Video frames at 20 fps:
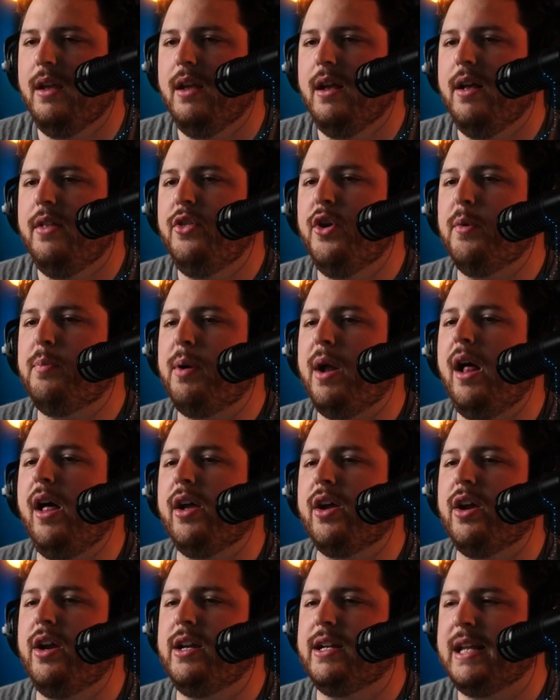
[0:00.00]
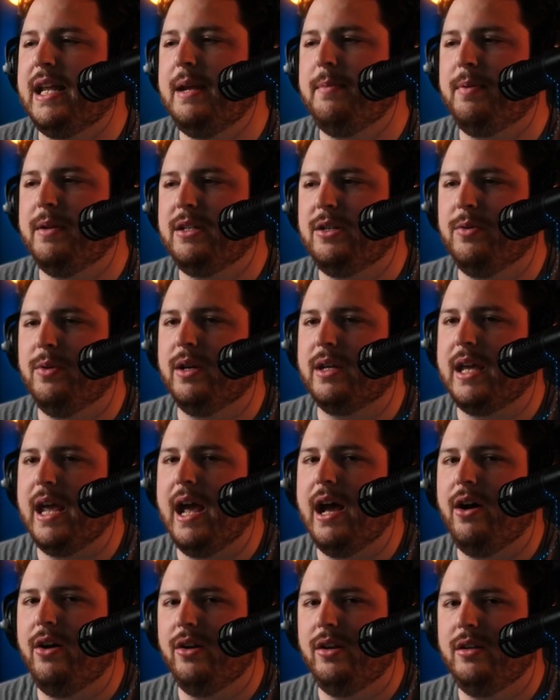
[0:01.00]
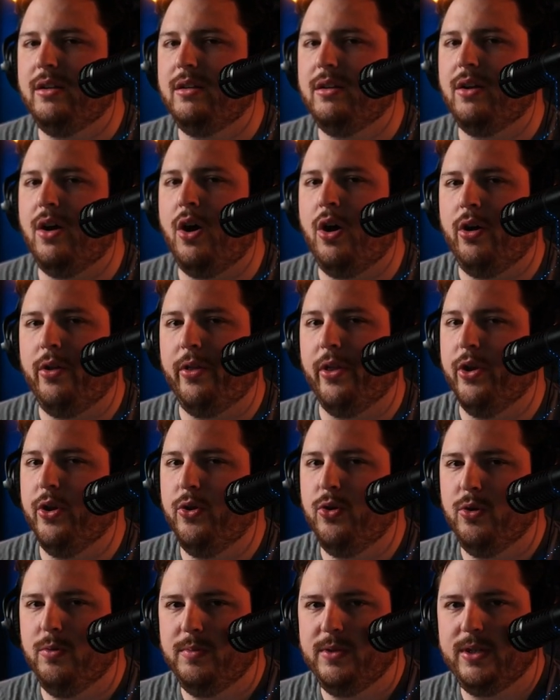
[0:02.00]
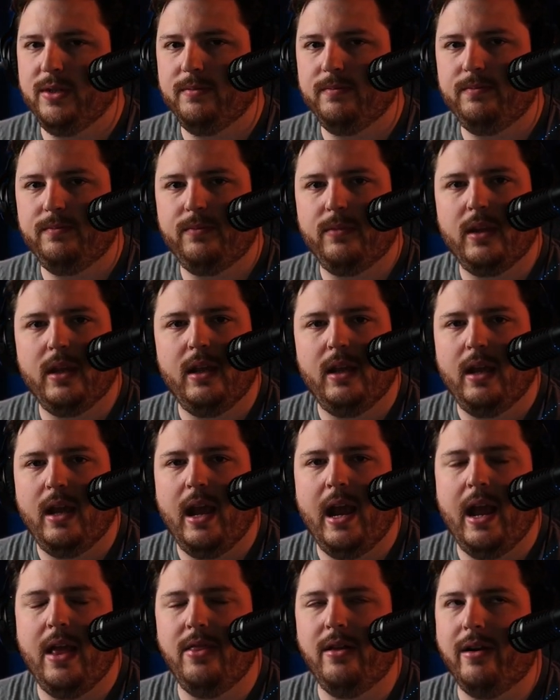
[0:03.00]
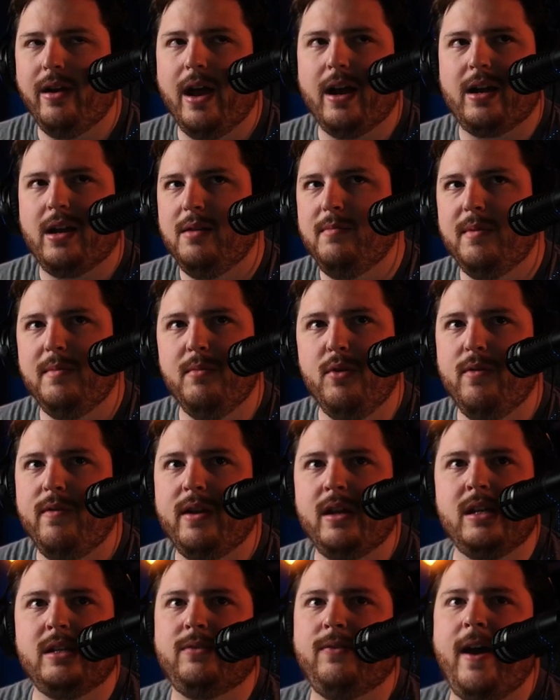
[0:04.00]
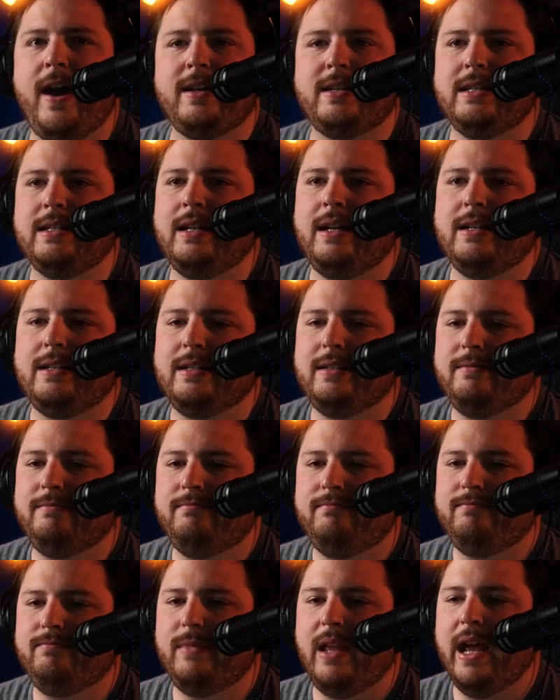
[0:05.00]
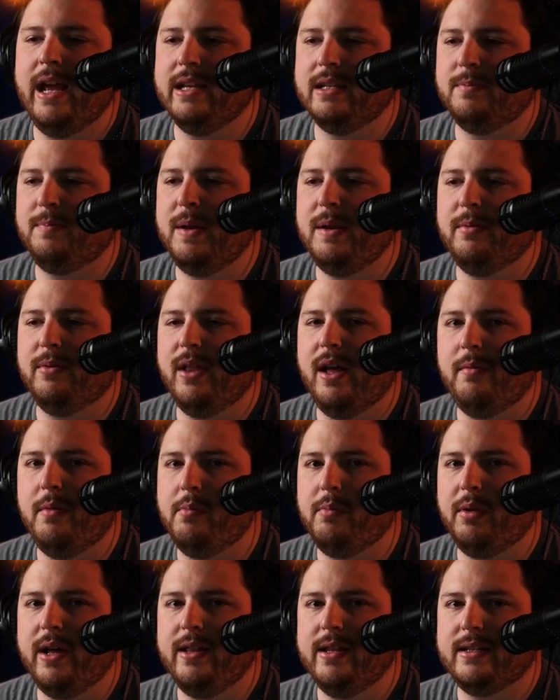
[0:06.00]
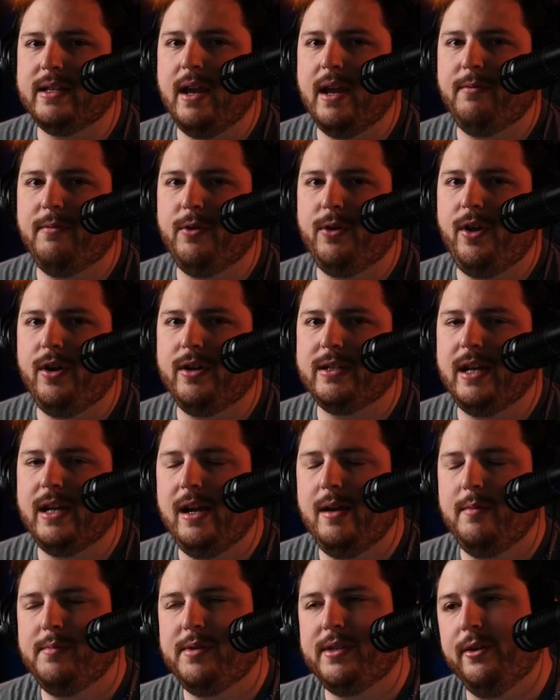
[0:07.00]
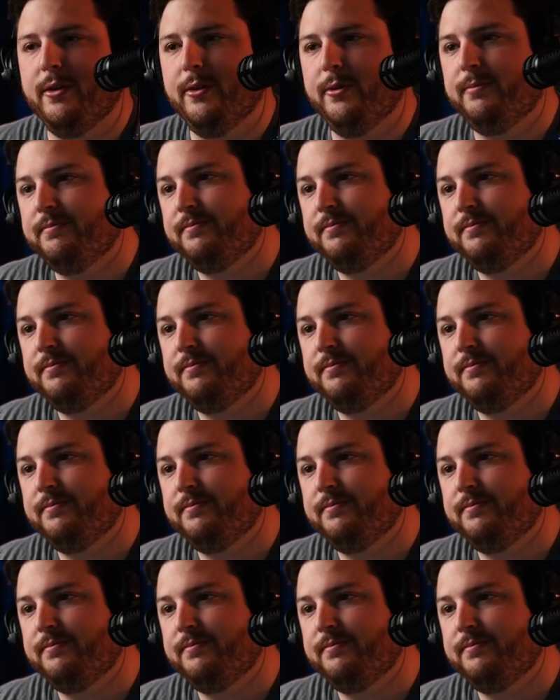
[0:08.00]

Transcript: They're probably going to keep into account all the noobs. And they're not going to be moving as fast as us, as people that have been playing this game for a long time. So